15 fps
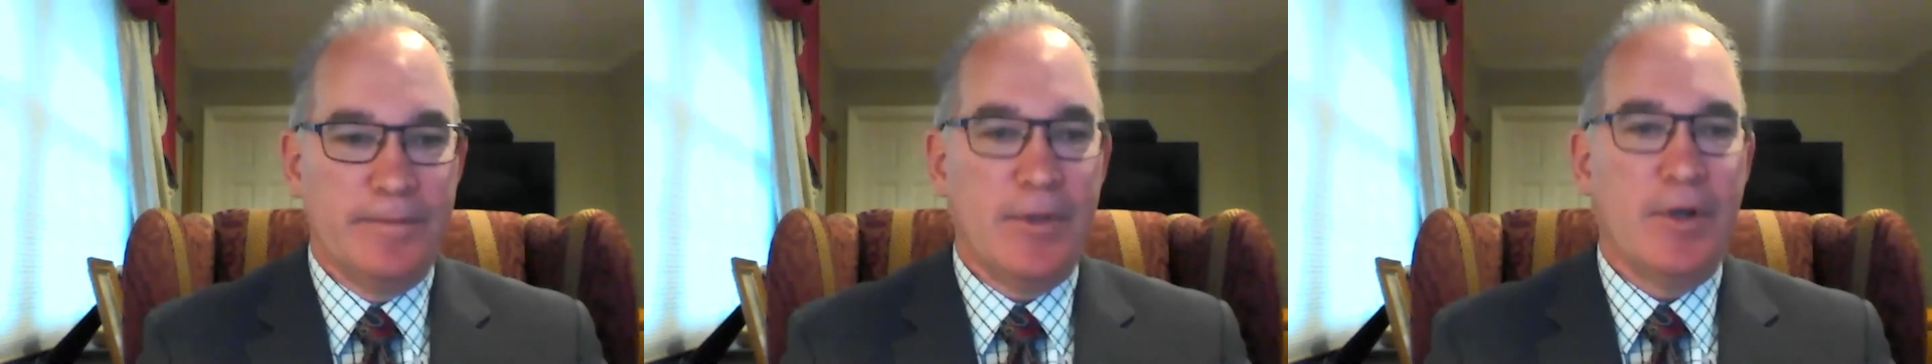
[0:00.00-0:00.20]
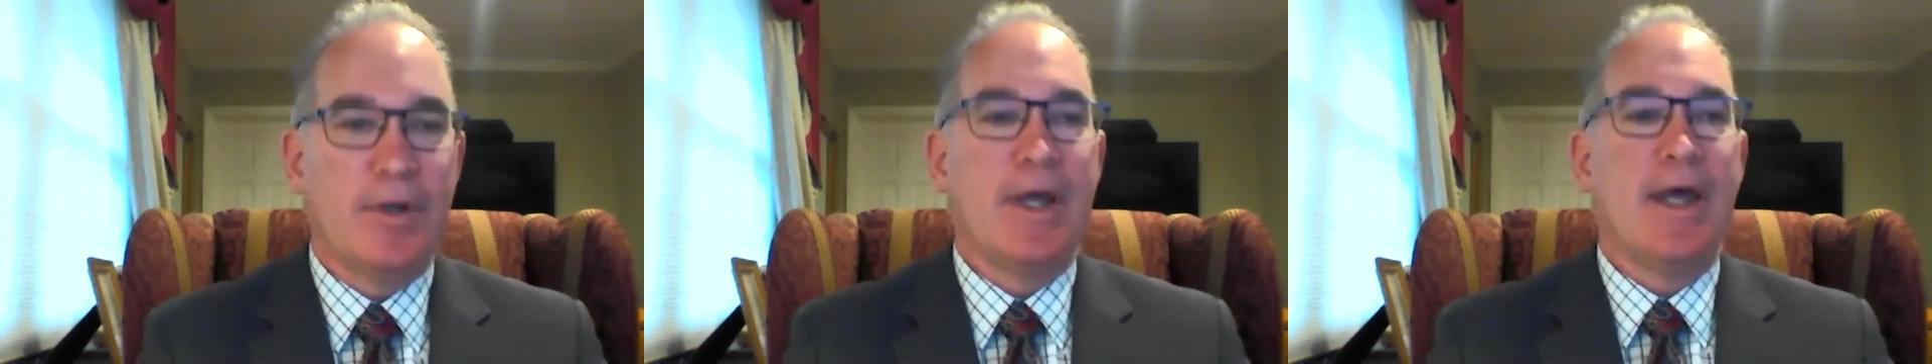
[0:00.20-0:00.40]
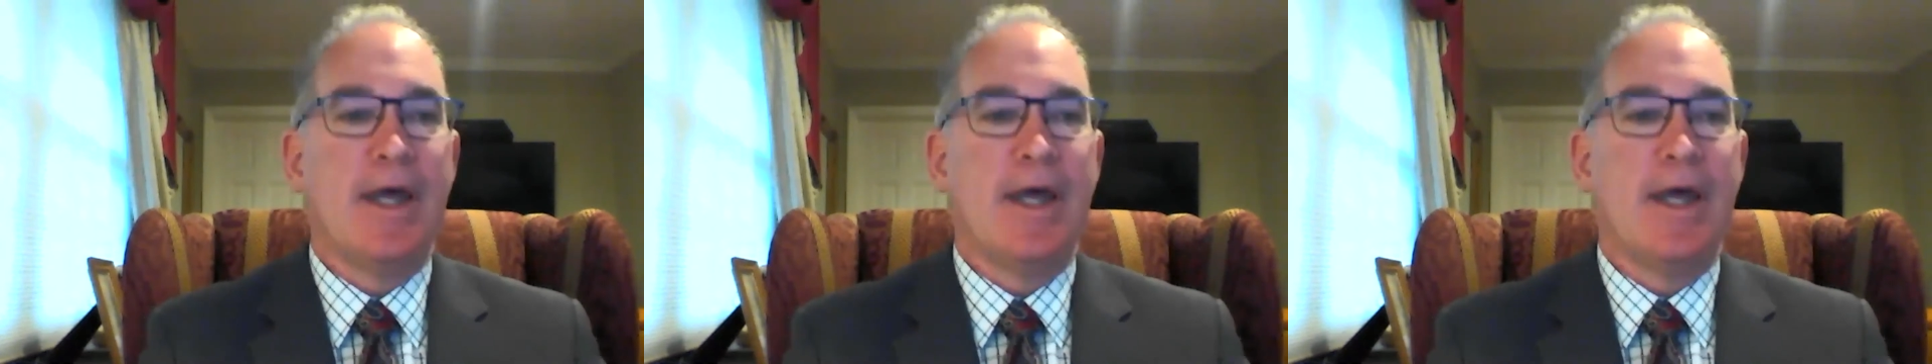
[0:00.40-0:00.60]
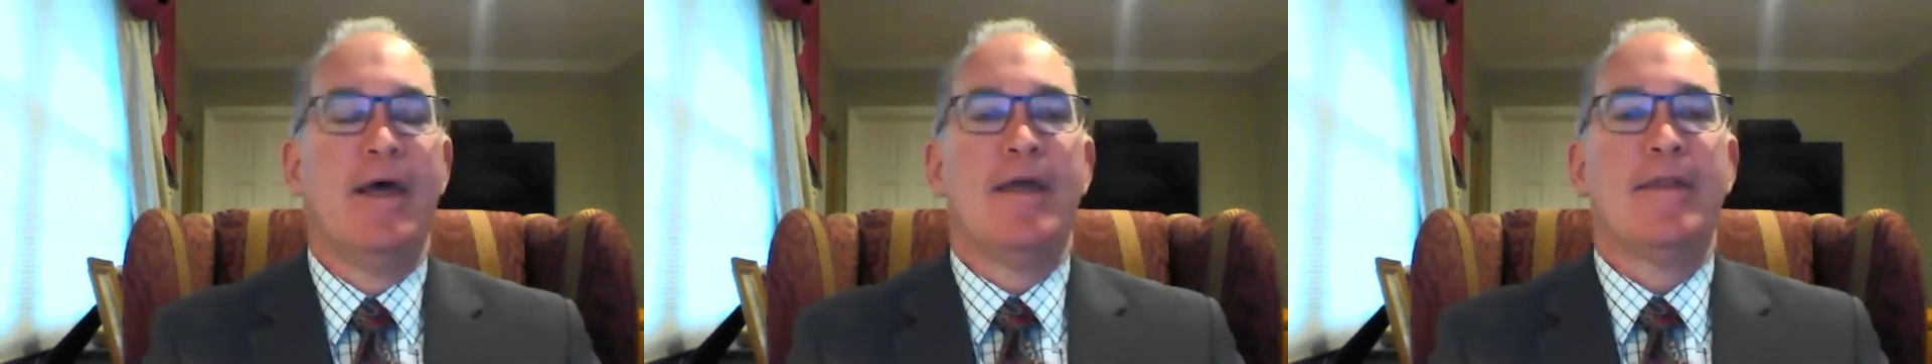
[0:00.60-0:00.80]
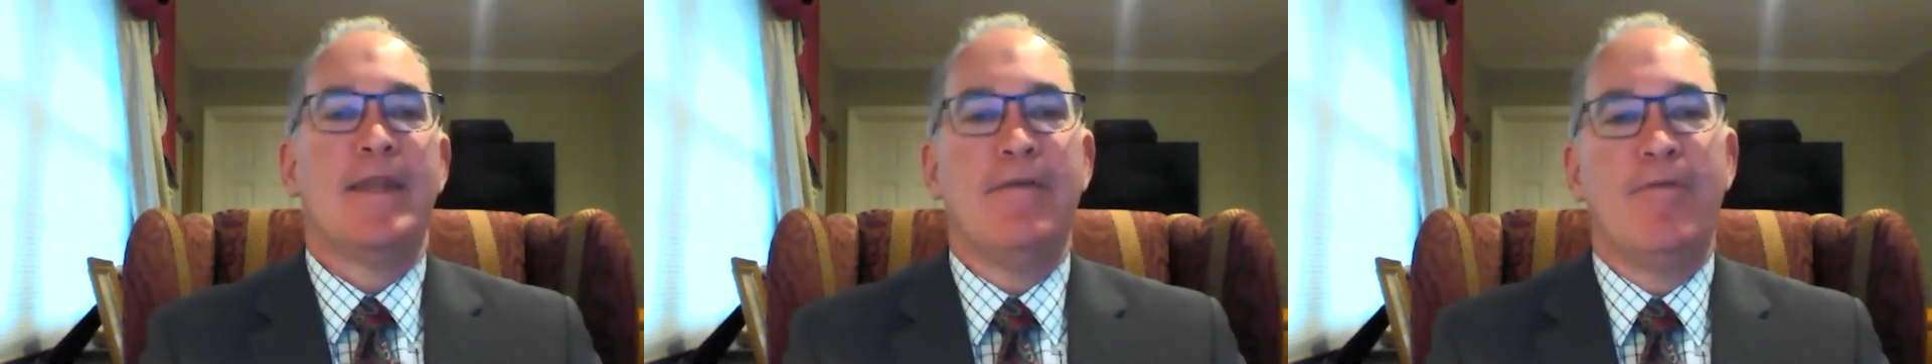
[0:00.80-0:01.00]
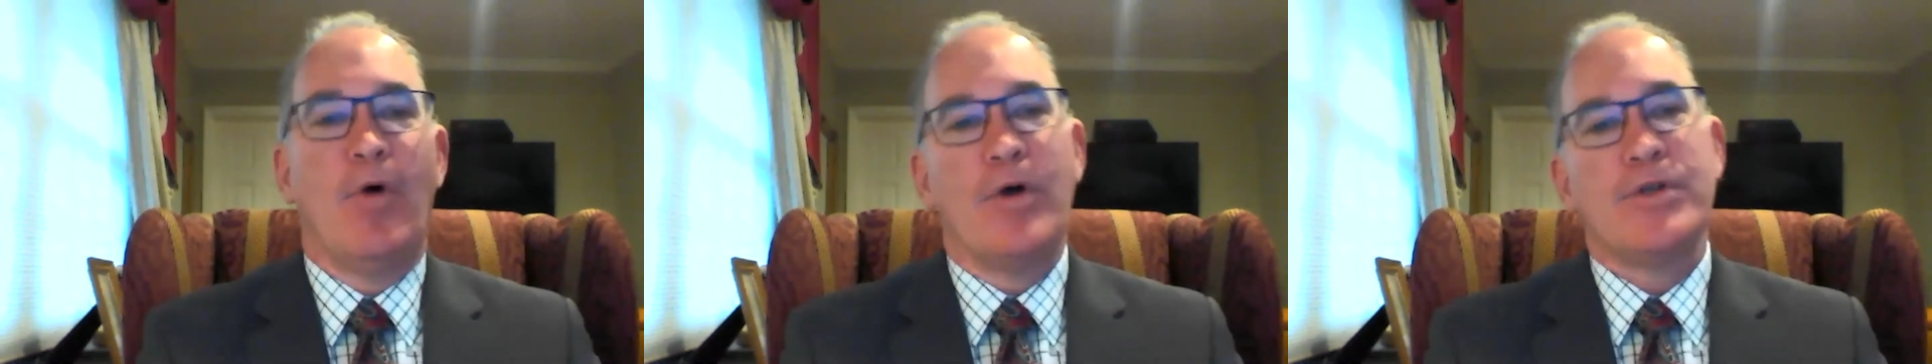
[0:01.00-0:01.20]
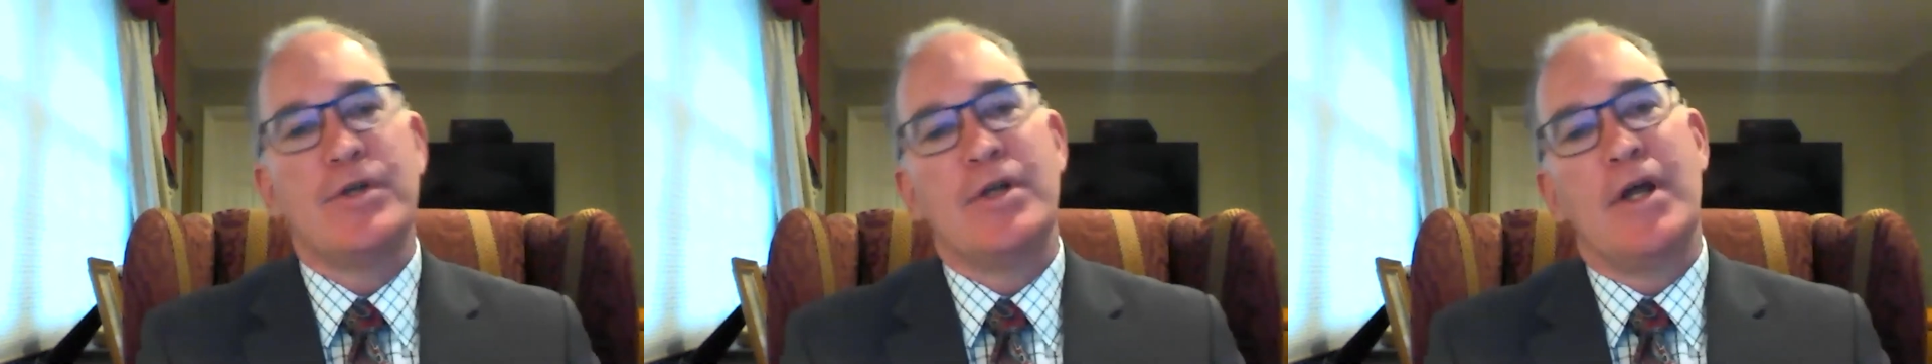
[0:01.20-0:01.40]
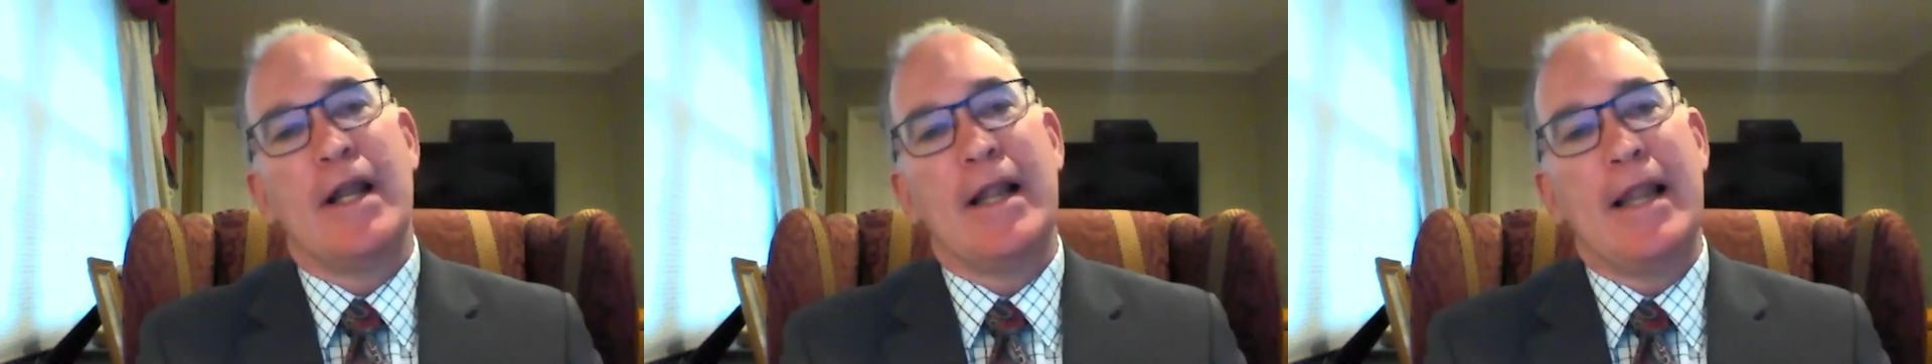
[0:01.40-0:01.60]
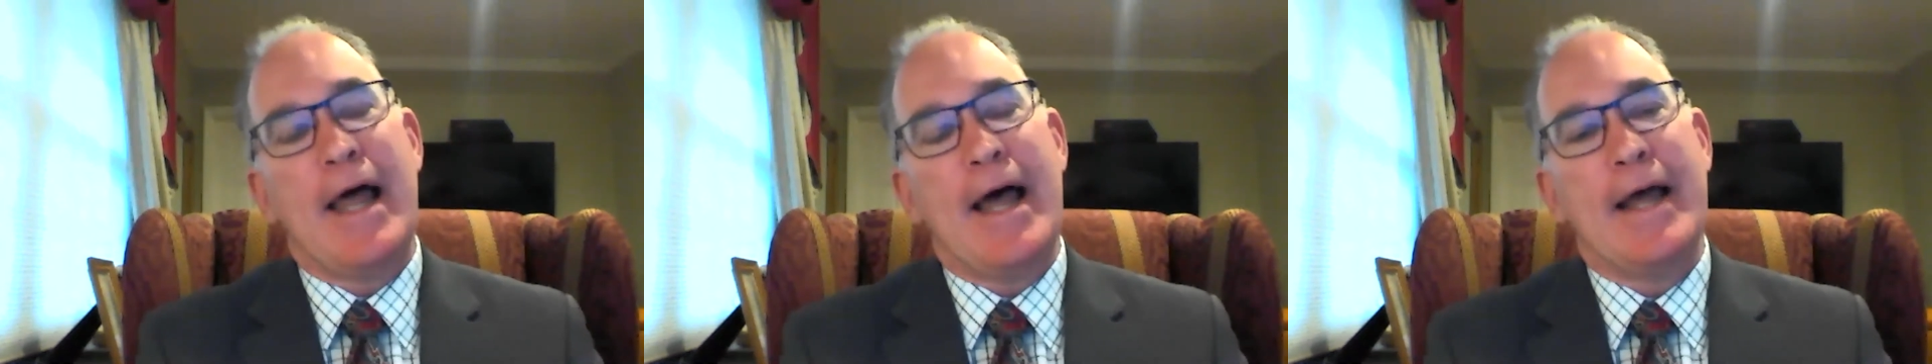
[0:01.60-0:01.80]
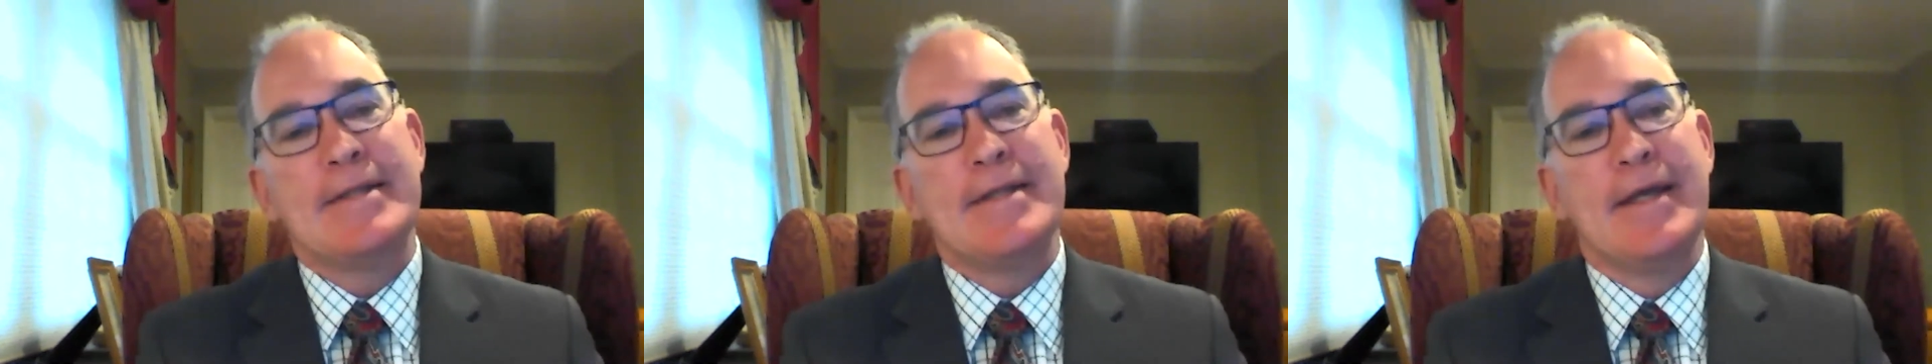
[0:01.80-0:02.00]
Okay, they've also done a
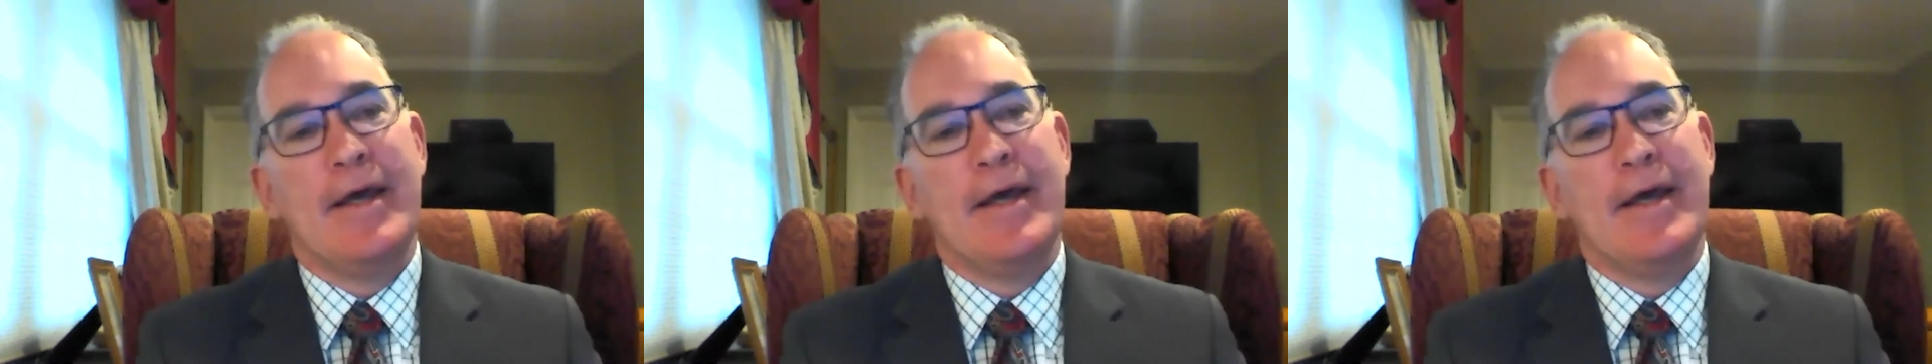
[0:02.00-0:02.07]
lot